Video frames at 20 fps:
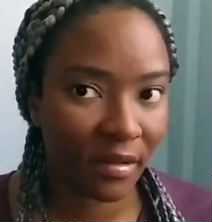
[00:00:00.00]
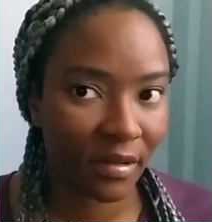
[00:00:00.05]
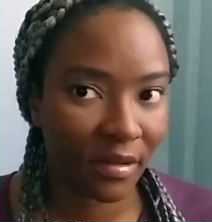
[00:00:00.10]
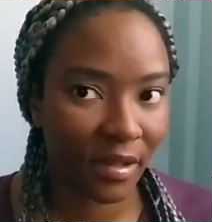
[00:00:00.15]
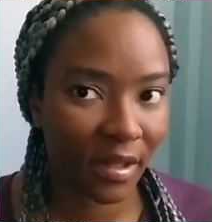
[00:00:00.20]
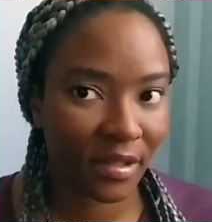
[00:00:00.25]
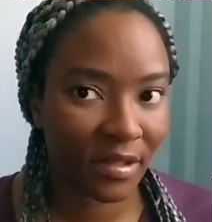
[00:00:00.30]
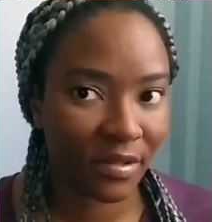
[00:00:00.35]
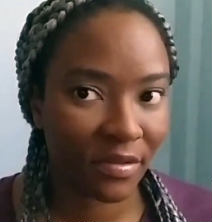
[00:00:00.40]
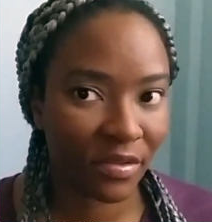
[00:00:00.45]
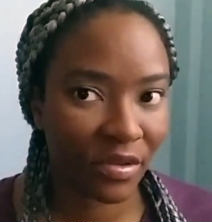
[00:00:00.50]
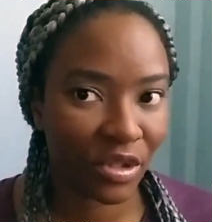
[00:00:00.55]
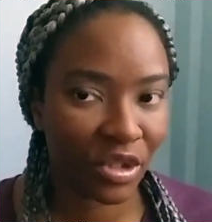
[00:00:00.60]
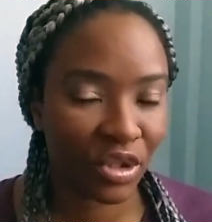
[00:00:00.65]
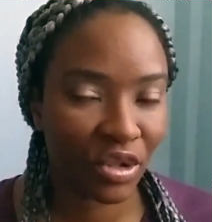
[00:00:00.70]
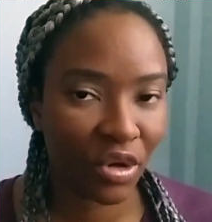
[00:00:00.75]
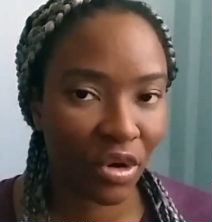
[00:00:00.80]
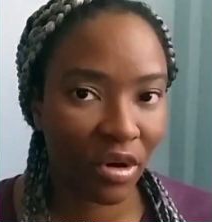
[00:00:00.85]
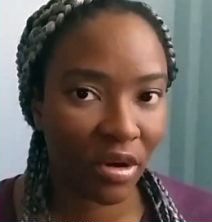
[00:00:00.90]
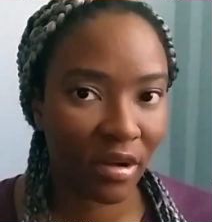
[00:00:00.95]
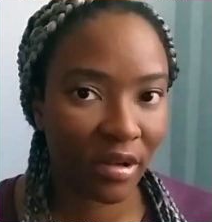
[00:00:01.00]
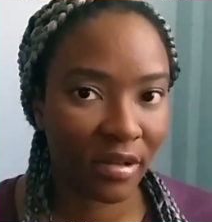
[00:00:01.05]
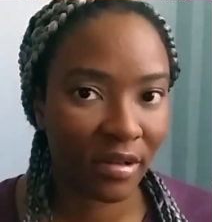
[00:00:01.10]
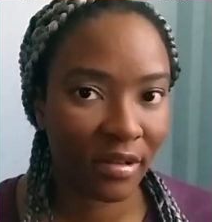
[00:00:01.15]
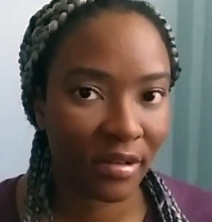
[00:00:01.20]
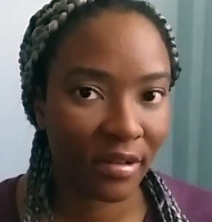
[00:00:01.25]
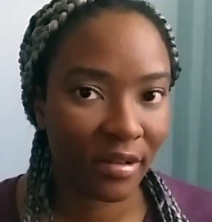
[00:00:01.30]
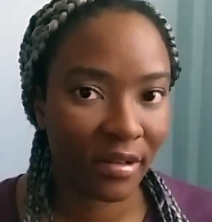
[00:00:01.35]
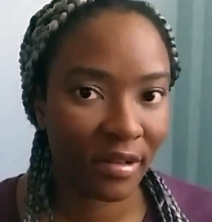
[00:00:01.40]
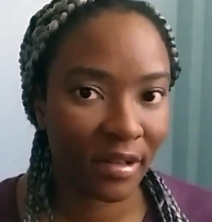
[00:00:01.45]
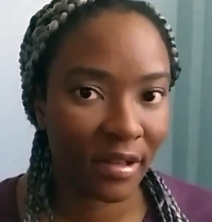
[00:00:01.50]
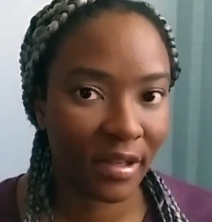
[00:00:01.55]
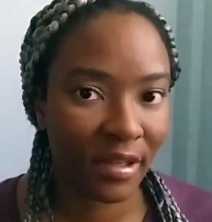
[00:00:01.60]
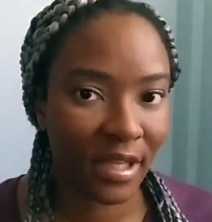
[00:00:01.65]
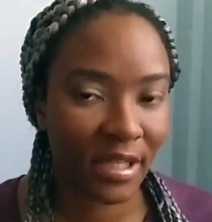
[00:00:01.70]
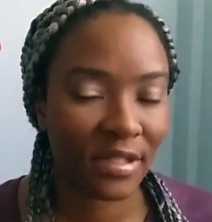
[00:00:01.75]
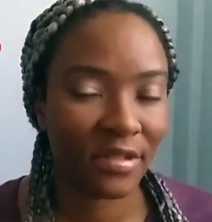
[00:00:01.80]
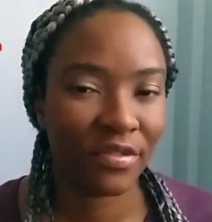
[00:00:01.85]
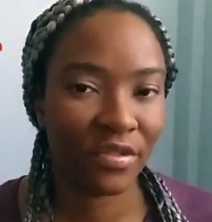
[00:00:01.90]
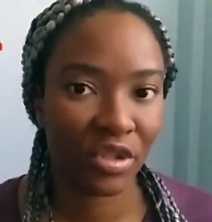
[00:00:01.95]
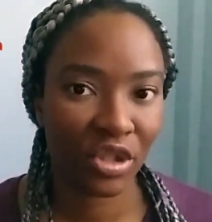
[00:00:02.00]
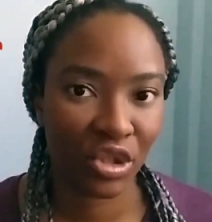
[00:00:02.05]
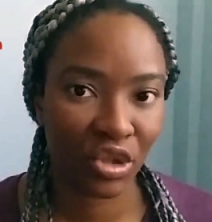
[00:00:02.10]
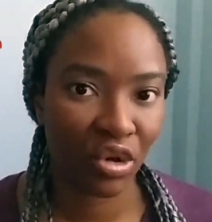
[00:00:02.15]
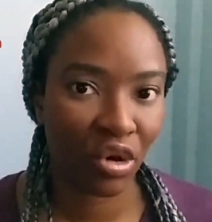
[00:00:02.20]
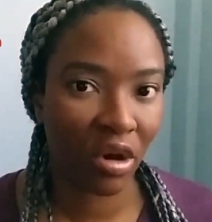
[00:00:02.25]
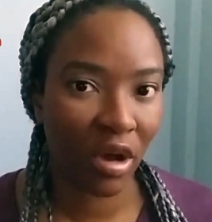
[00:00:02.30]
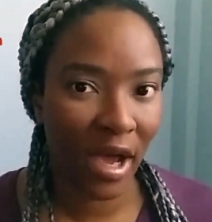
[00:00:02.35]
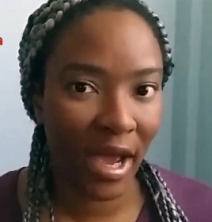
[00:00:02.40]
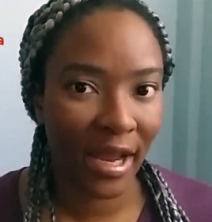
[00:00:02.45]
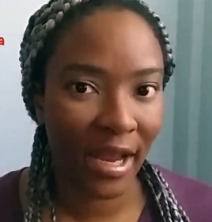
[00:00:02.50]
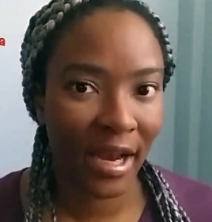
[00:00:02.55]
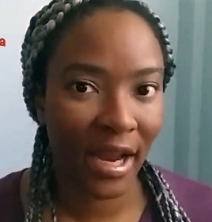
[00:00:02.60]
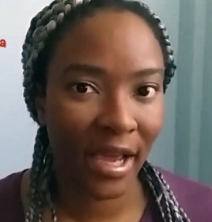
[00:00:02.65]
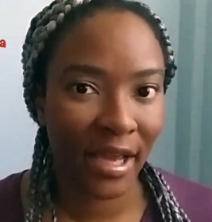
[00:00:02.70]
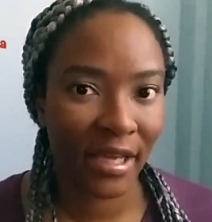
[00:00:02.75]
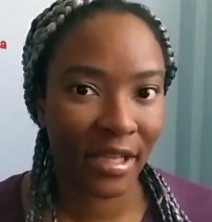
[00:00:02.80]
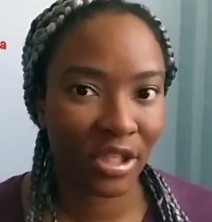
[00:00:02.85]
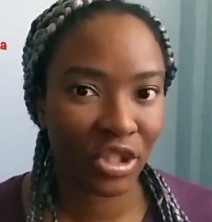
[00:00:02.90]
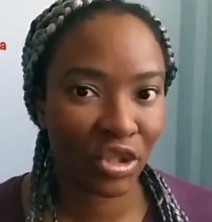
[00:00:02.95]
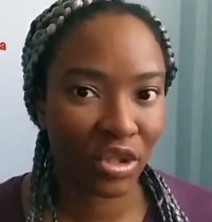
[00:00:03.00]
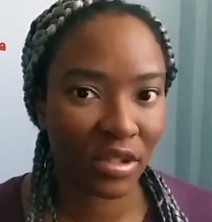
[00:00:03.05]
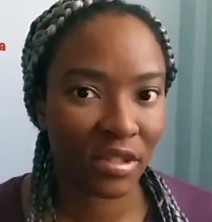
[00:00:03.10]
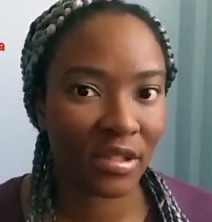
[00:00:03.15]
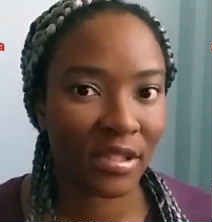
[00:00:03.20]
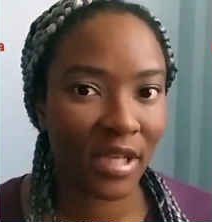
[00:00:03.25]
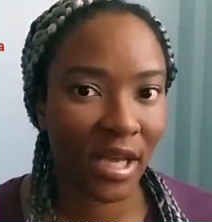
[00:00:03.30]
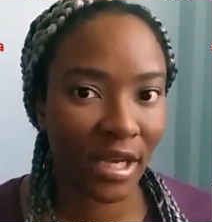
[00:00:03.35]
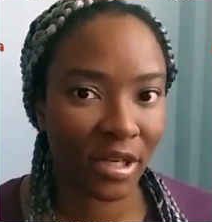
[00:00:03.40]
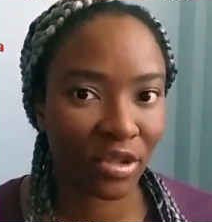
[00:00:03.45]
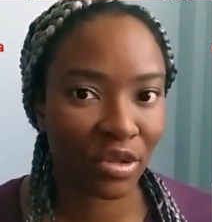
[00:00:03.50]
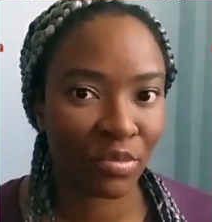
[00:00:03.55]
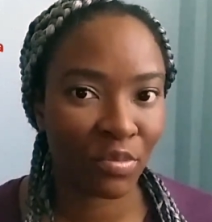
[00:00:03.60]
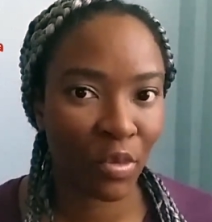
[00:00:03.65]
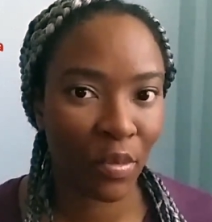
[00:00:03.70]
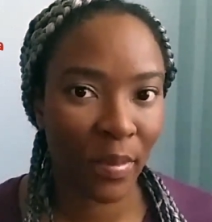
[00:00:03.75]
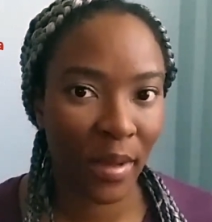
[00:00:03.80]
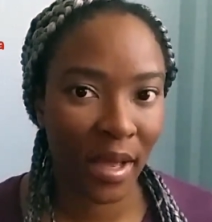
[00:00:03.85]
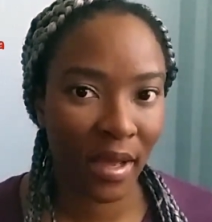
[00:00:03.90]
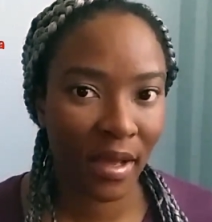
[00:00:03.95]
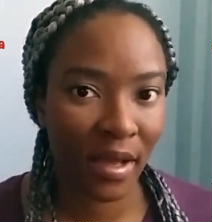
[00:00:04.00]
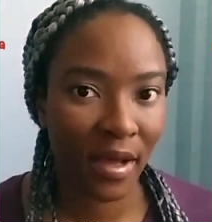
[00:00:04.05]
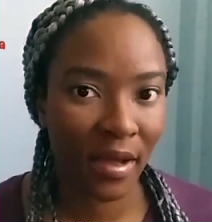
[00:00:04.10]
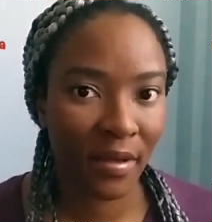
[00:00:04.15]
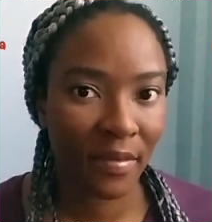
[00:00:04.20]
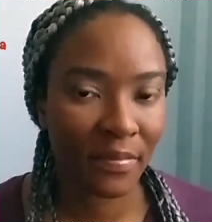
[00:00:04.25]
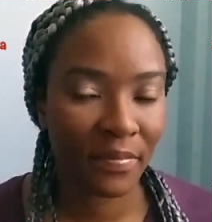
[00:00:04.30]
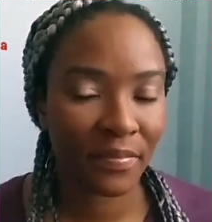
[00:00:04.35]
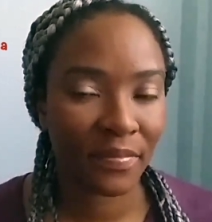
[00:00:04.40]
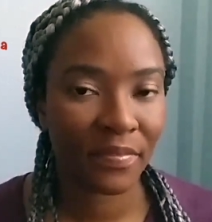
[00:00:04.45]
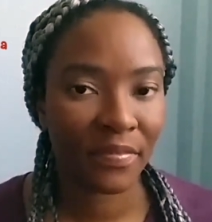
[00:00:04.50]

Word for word: that's the first song I like. It's entitled Mubanga.